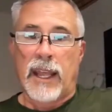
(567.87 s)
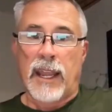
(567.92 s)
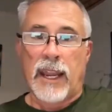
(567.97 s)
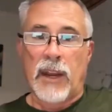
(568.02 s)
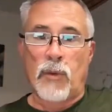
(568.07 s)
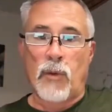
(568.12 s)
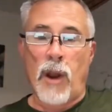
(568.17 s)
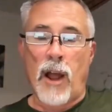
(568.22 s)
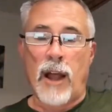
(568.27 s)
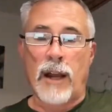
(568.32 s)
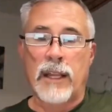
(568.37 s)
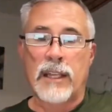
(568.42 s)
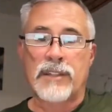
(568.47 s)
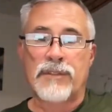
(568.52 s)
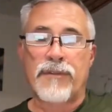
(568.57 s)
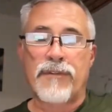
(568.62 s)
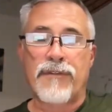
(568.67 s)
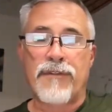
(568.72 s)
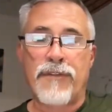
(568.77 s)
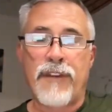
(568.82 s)
Iran
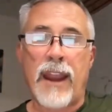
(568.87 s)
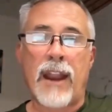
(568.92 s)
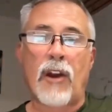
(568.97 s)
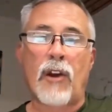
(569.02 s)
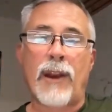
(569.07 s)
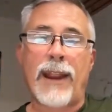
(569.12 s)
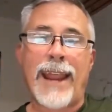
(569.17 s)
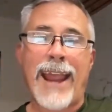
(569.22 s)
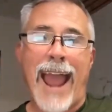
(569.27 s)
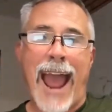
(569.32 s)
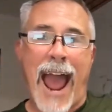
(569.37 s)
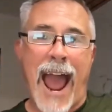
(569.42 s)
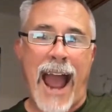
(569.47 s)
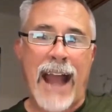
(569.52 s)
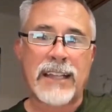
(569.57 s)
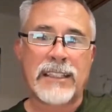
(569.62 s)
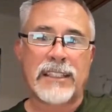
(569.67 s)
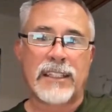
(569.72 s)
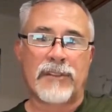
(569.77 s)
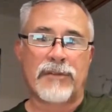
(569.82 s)
is very
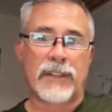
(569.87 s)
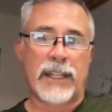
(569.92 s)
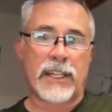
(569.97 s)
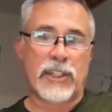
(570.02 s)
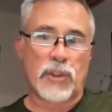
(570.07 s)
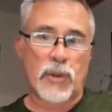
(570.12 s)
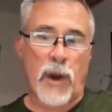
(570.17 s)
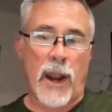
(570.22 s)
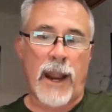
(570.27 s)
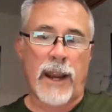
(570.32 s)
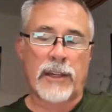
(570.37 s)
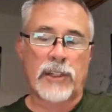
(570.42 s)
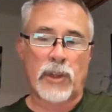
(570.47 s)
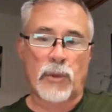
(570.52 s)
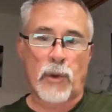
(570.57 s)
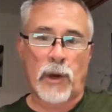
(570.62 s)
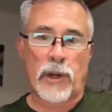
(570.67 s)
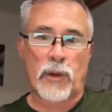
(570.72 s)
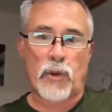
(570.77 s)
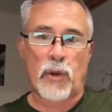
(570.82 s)
actively trying to
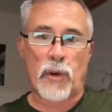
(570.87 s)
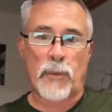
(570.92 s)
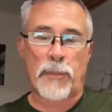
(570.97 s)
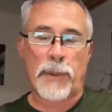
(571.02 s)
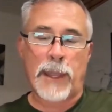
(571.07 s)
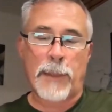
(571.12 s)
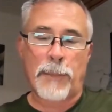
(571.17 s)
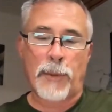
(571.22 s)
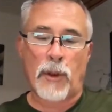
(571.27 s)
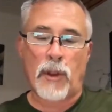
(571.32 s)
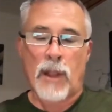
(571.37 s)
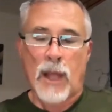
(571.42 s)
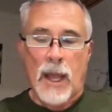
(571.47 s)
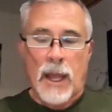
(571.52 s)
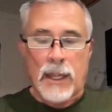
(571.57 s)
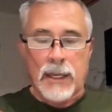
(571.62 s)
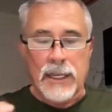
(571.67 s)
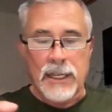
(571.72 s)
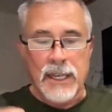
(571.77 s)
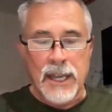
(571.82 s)
recruit people,
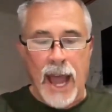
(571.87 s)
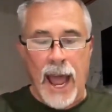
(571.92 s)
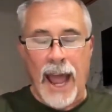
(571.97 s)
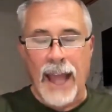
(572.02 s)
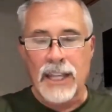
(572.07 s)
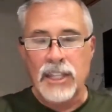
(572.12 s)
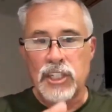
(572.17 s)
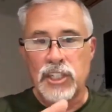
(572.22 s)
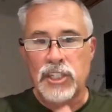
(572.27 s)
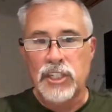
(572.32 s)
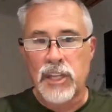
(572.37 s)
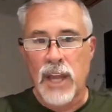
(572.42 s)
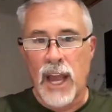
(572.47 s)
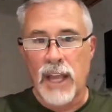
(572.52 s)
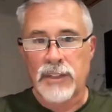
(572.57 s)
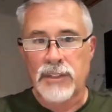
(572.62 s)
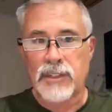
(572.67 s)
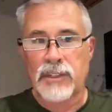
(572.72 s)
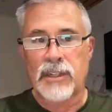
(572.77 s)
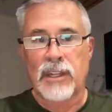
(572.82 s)
not
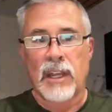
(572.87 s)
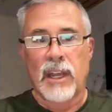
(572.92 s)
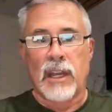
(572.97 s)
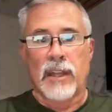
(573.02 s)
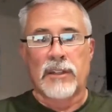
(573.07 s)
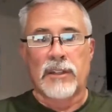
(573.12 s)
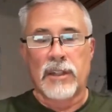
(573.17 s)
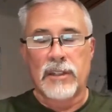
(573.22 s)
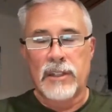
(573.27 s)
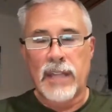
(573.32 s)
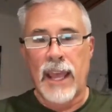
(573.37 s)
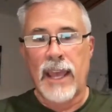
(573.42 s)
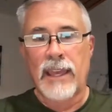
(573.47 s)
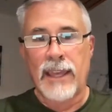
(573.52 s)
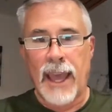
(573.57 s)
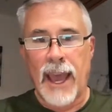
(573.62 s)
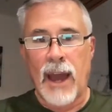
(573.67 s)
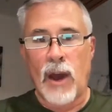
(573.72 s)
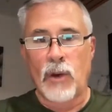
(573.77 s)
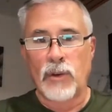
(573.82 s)
just to
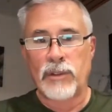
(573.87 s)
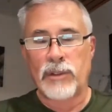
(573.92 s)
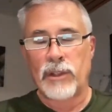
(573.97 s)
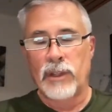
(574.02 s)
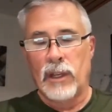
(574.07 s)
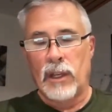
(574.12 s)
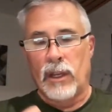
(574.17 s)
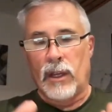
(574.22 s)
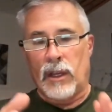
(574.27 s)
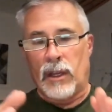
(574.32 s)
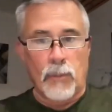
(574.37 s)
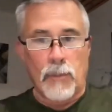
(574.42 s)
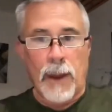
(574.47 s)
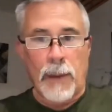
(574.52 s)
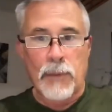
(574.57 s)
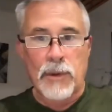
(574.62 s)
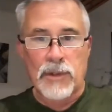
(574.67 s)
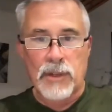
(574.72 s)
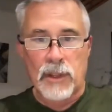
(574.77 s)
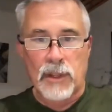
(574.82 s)
take out
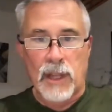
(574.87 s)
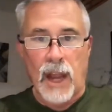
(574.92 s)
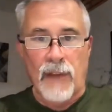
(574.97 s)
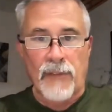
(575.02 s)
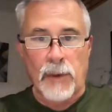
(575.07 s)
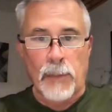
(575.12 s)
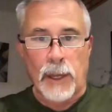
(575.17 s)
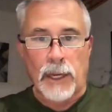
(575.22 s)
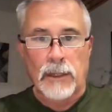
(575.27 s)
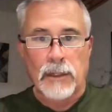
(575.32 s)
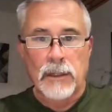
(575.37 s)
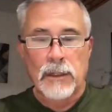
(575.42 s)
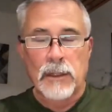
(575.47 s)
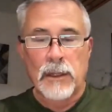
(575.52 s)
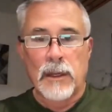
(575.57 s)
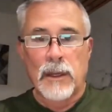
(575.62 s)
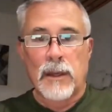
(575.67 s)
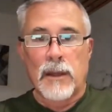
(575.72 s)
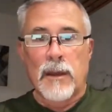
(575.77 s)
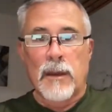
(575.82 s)
members of the government,
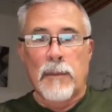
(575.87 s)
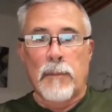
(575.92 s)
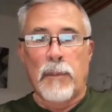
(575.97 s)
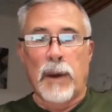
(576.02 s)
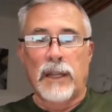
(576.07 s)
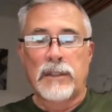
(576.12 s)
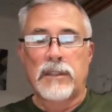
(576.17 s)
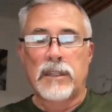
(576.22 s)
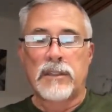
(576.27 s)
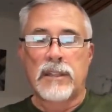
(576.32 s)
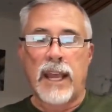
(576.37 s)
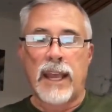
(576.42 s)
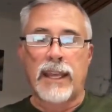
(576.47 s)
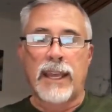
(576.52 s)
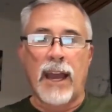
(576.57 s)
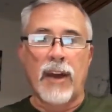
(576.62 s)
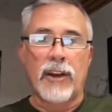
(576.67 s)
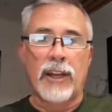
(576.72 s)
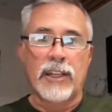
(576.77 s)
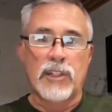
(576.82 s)
but to
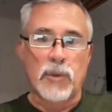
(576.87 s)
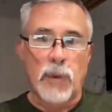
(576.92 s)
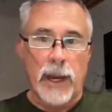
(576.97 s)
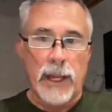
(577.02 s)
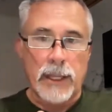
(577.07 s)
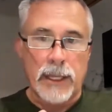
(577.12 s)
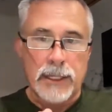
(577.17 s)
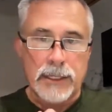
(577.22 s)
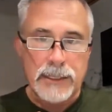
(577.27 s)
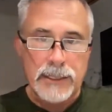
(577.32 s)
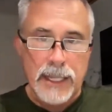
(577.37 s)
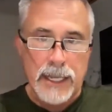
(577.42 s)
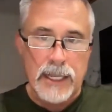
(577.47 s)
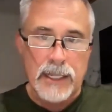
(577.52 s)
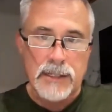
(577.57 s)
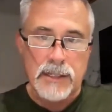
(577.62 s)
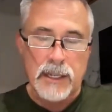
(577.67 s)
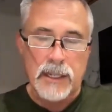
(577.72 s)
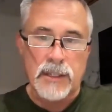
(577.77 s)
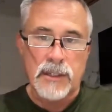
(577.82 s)
take out Israeli
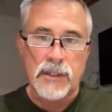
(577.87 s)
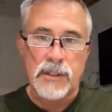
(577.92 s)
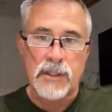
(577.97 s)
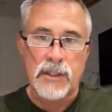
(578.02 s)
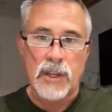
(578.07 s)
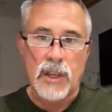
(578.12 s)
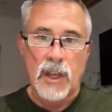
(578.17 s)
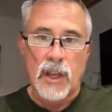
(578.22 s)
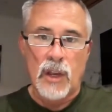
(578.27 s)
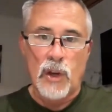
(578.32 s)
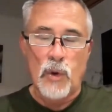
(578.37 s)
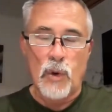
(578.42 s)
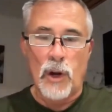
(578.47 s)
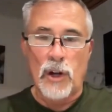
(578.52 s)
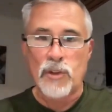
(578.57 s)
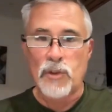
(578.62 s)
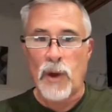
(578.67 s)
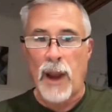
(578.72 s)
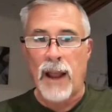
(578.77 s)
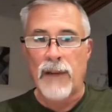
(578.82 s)
citizens who
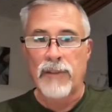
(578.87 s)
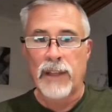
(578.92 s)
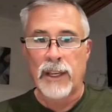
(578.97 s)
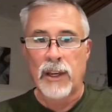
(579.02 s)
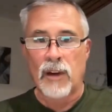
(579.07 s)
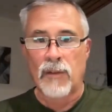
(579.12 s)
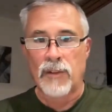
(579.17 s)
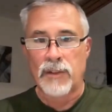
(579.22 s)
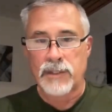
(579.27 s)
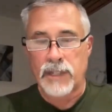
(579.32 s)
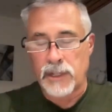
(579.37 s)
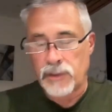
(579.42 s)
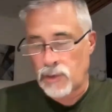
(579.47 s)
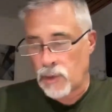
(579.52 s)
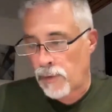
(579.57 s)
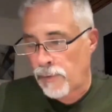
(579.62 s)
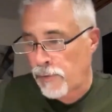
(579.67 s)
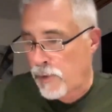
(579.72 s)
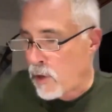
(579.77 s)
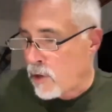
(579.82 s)
are traveling overseas.
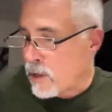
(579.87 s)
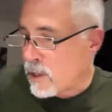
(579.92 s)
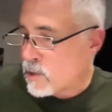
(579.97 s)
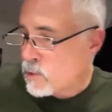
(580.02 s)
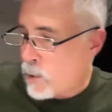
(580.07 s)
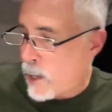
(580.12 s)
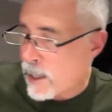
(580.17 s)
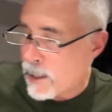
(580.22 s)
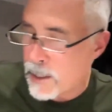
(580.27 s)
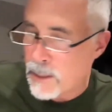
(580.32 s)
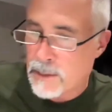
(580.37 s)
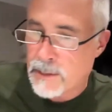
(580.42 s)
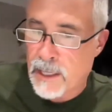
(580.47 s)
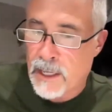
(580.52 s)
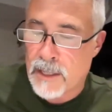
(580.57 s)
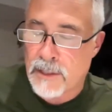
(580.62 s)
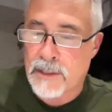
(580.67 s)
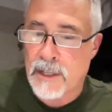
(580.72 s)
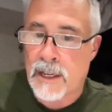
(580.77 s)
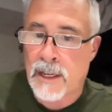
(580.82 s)
So if you're an Israeli
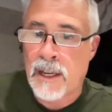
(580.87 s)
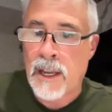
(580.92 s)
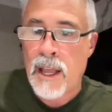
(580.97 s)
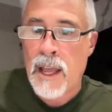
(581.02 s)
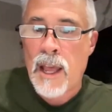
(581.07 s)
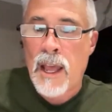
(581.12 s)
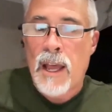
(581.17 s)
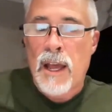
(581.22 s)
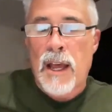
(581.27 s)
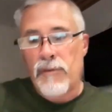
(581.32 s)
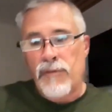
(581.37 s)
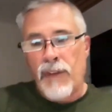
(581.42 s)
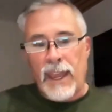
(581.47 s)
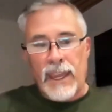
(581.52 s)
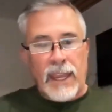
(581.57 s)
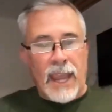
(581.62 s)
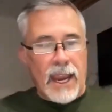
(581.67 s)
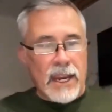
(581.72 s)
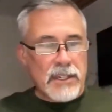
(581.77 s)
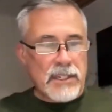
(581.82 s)
citizen,
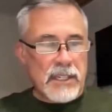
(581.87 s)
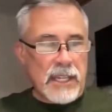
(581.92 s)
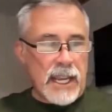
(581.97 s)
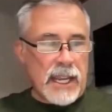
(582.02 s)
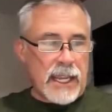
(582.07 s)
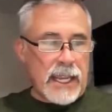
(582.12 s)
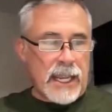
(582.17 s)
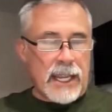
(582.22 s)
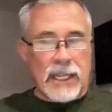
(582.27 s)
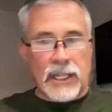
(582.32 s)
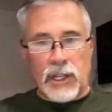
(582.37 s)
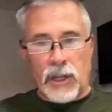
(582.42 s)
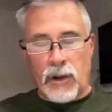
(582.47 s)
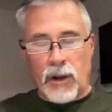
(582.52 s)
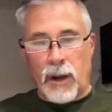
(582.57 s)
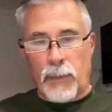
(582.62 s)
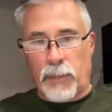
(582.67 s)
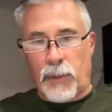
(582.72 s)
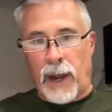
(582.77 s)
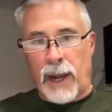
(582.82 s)
vacationing in
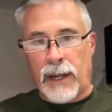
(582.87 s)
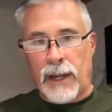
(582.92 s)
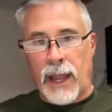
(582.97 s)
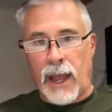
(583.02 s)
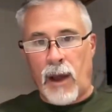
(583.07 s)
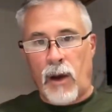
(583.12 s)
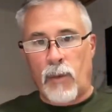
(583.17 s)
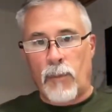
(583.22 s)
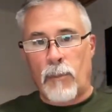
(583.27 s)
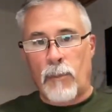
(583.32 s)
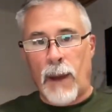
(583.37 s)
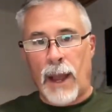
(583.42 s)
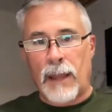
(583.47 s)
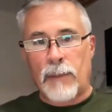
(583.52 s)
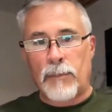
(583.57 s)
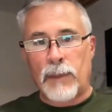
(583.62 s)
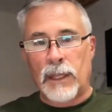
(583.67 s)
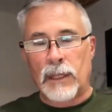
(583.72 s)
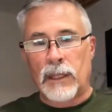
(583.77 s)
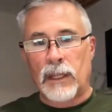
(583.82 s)
Europe right now
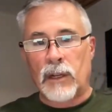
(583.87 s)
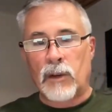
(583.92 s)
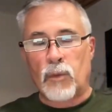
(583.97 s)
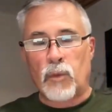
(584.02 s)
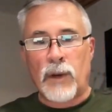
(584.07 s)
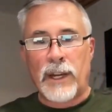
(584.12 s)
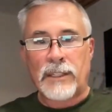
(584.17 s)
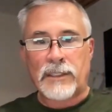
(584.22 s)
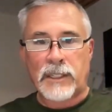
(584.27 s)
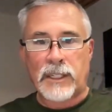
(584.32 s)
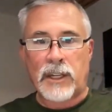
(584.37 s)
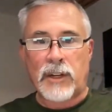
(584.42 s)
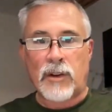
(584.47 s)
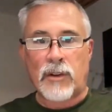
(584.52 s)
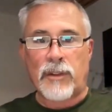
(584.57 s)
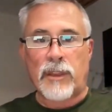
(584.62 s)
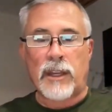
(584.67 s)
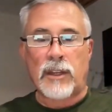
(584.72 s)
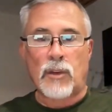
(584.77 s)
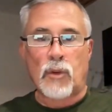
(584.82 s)
might be a little
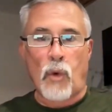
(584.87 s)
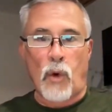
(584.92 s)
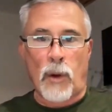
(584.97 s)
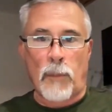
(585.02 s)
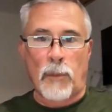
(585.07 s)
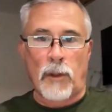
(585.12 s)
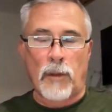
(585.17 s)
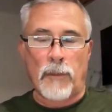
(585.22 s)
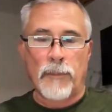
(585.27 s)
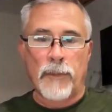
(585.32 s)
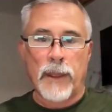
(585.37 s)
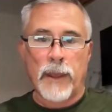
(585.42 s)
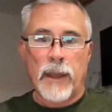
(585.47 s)
riskier than normal.